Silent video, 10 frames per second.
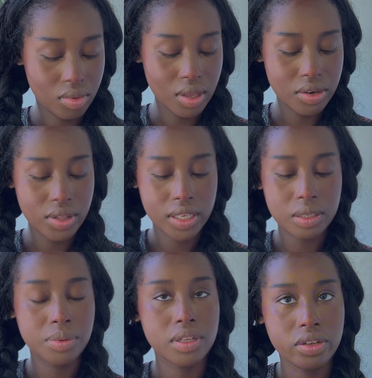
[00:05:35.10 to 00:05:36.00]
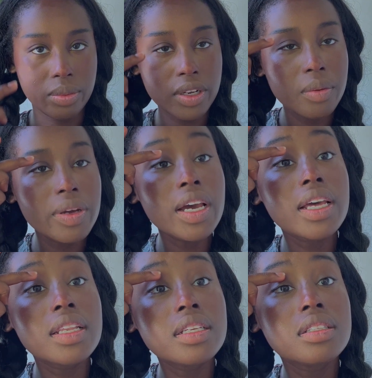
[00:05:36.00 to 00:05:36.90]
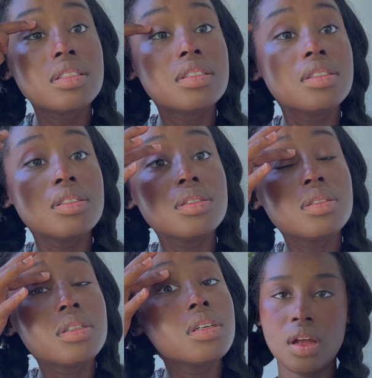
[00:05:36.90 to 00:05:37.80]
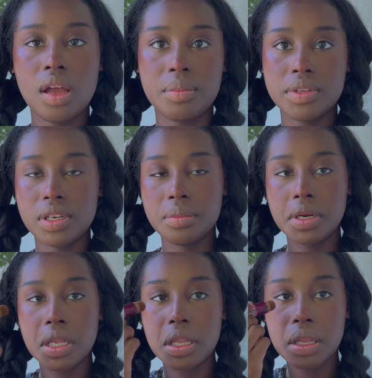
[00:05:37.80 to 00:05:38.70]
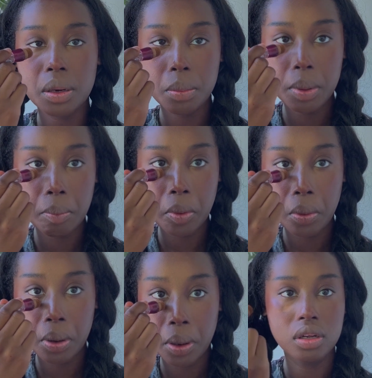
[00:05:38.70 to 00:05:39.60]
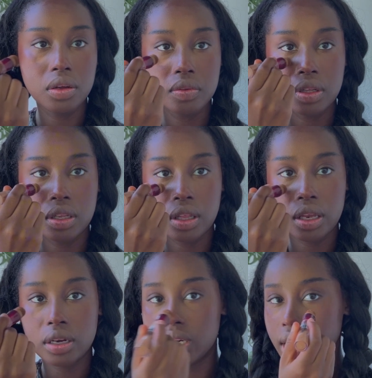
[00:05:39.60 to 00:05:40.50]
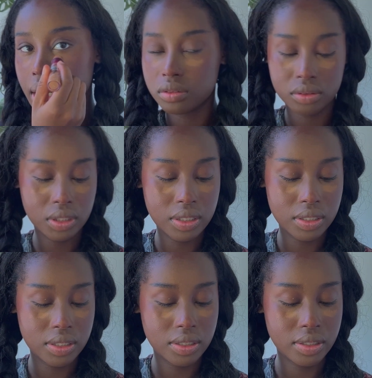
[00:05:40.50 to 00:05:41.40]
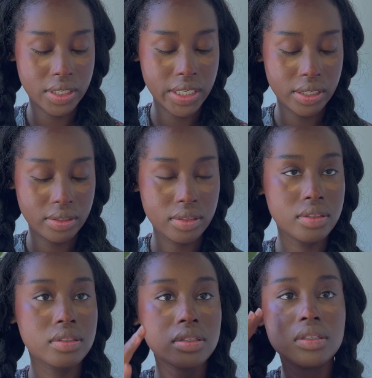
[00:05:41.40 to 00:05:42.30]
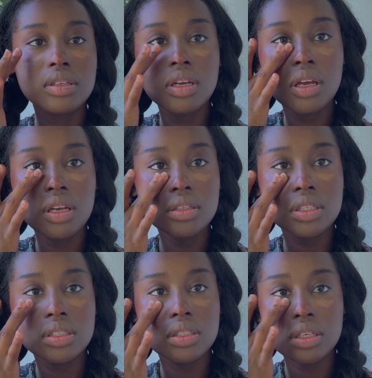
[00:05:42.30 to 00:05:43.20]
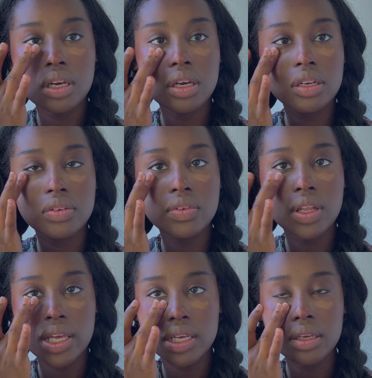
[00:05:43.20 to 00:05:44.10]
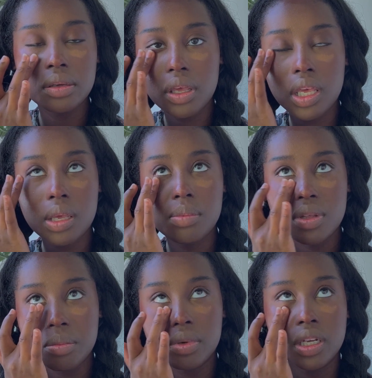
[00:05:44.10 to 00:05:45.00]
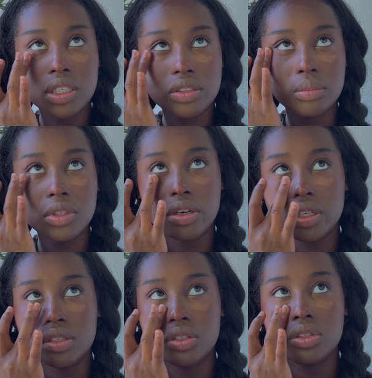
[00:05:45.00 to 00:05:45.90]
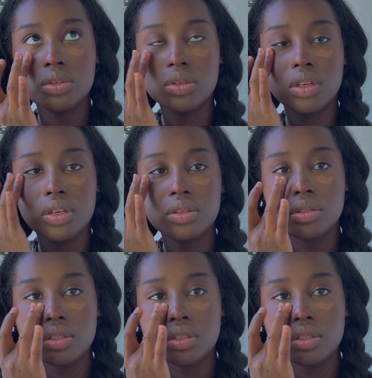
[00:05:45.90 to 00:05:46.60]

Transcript: I do like to put a little bit on my eyelids too. I'm just gonna put a little bit more of the lighter concealer just to kind of like keep the blush from going too close